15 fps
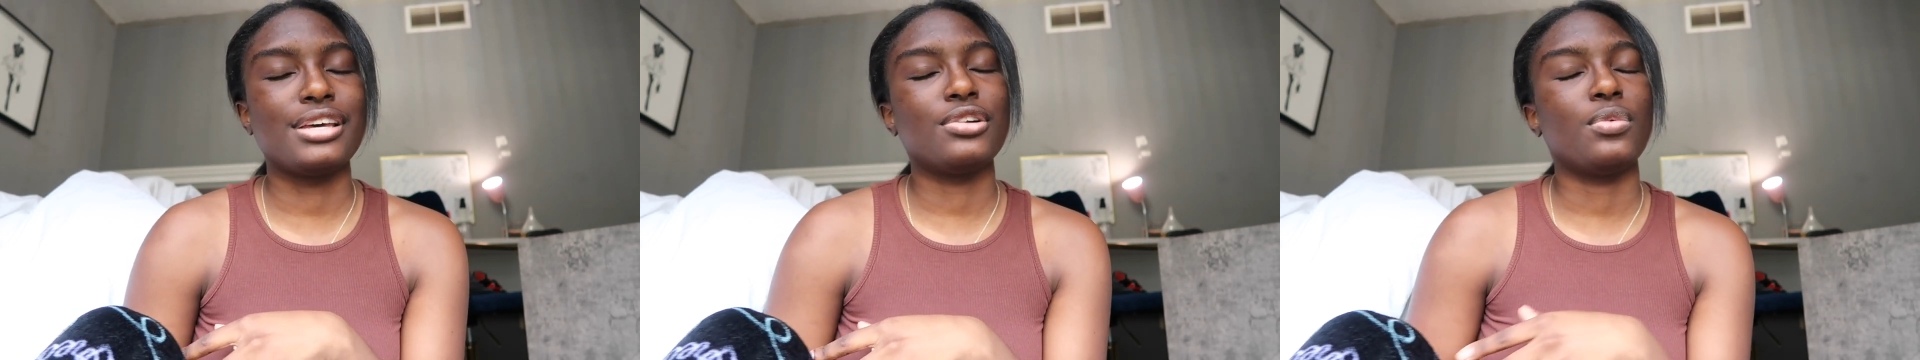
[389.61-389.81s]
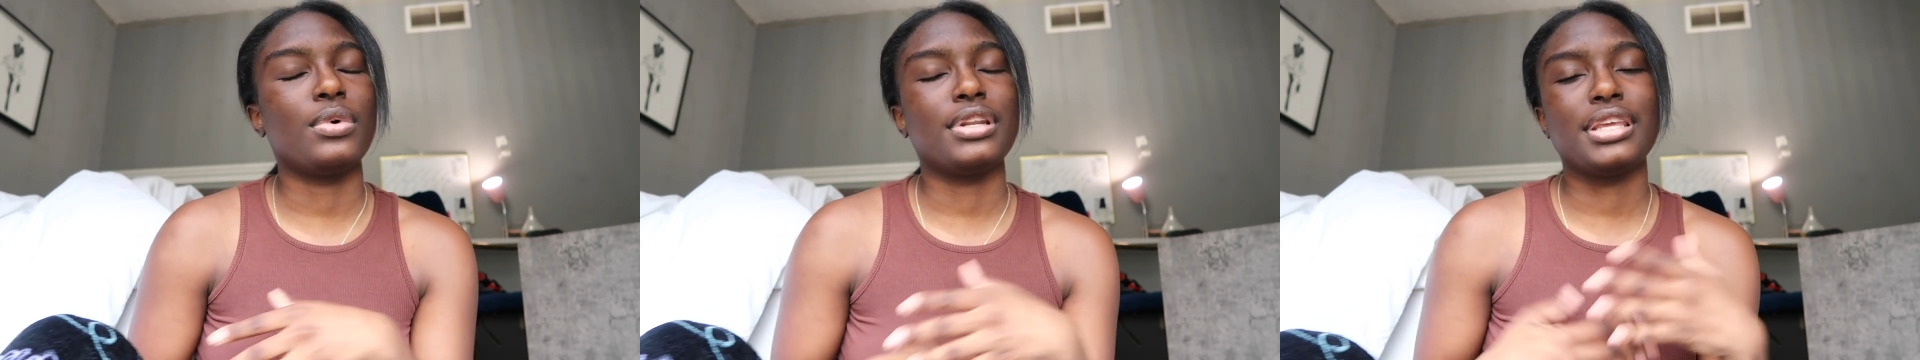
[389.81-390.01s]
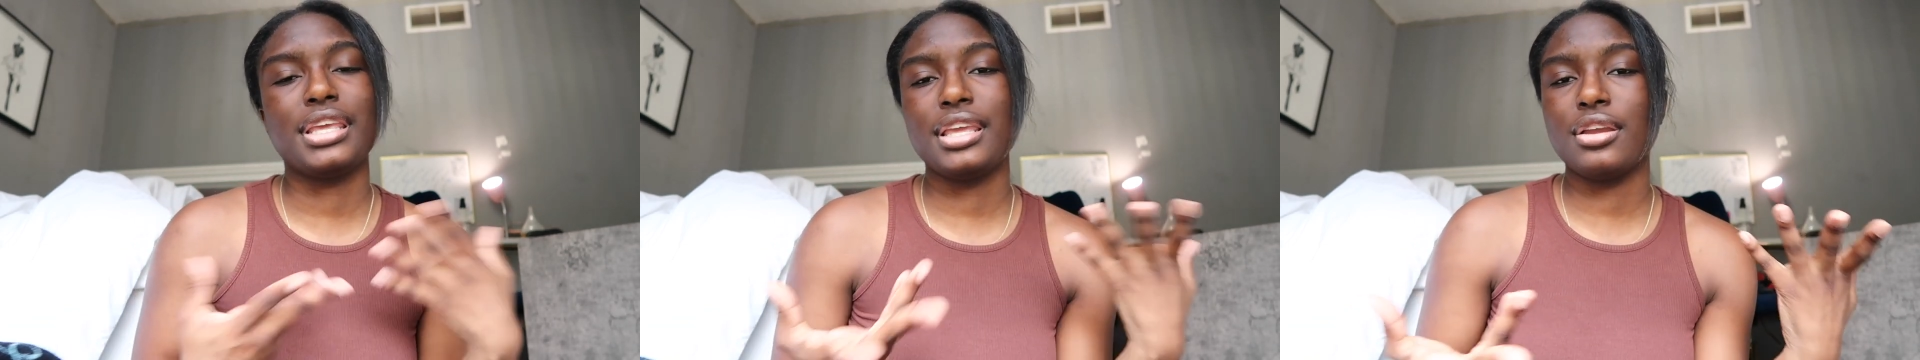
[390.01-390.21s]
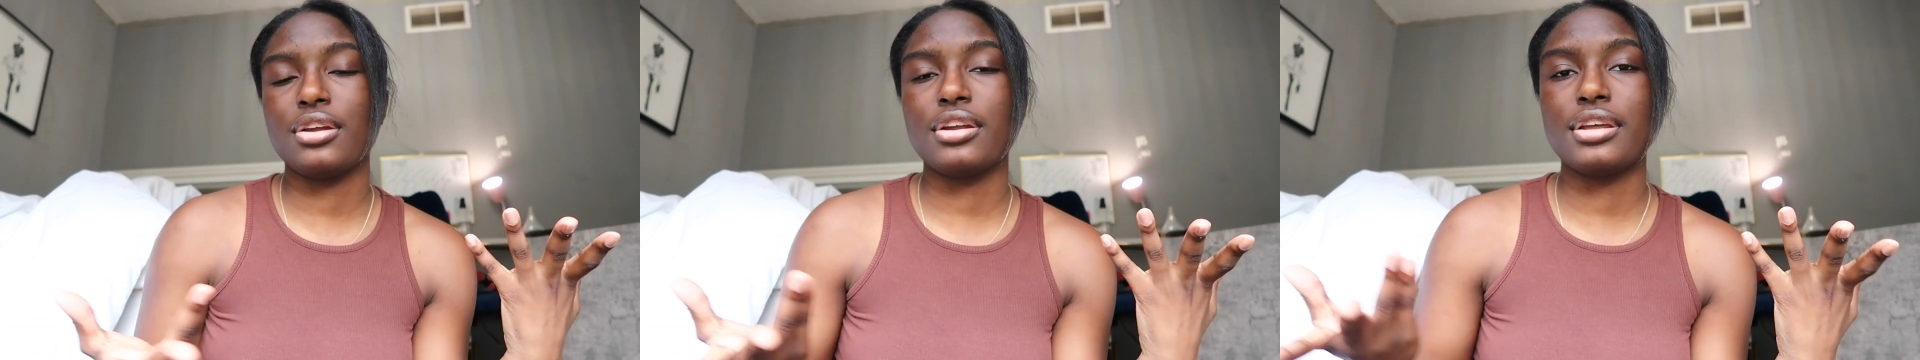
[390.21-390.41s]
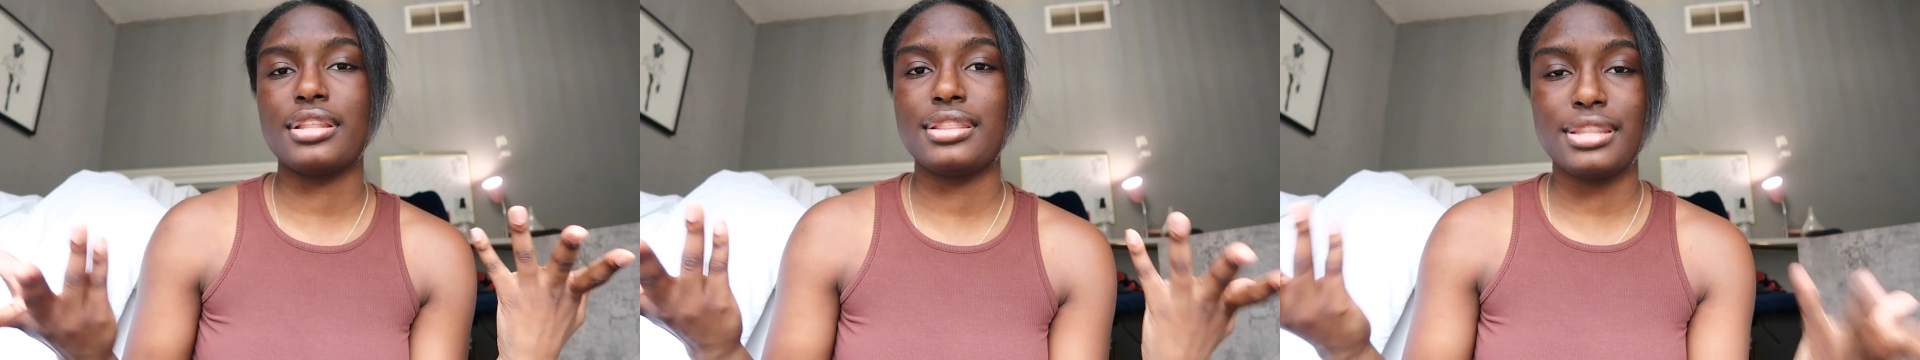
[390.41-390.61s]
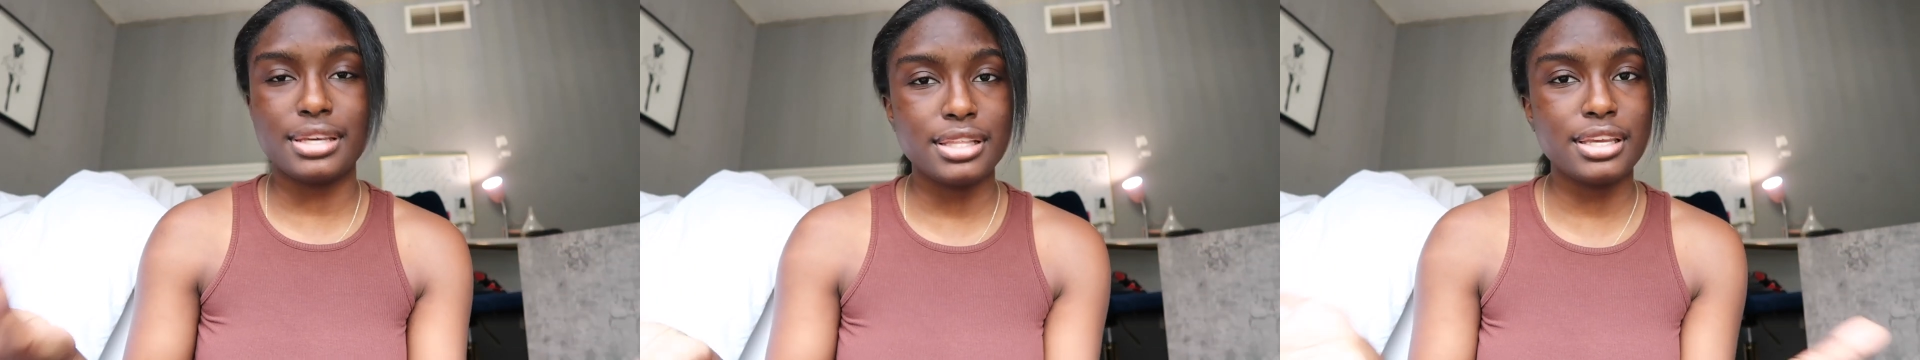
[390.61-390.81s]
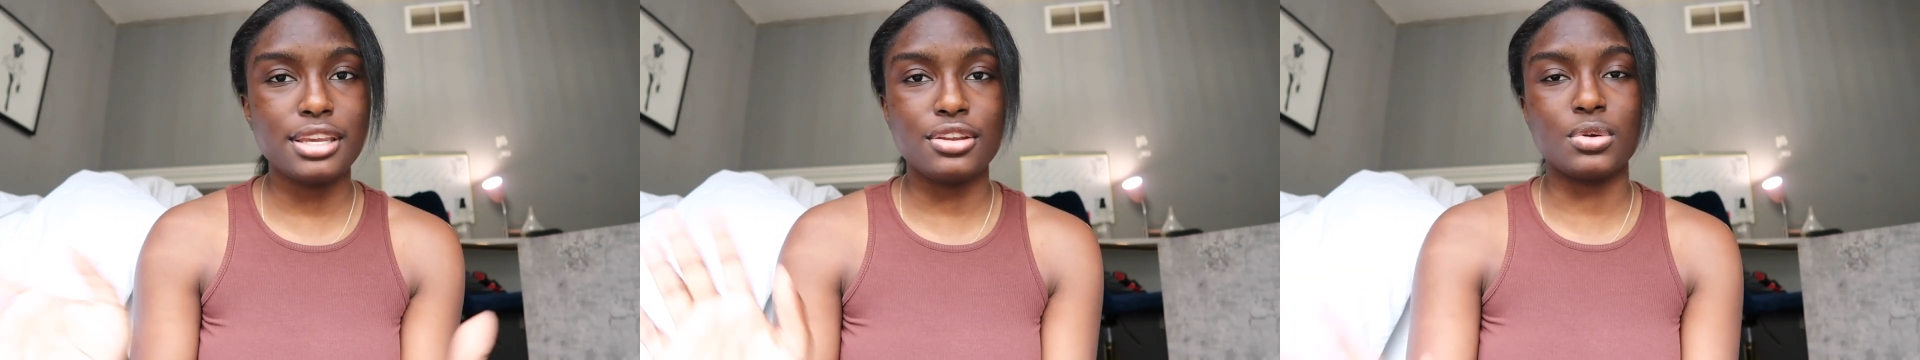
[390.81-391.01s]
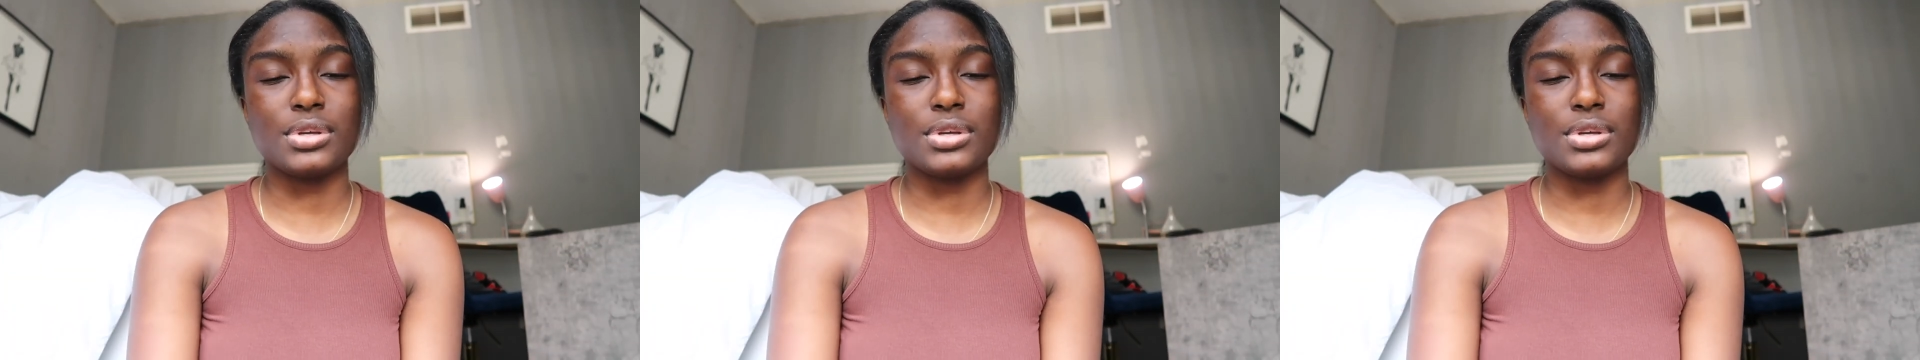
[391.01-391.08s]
I don't want to hear the clicking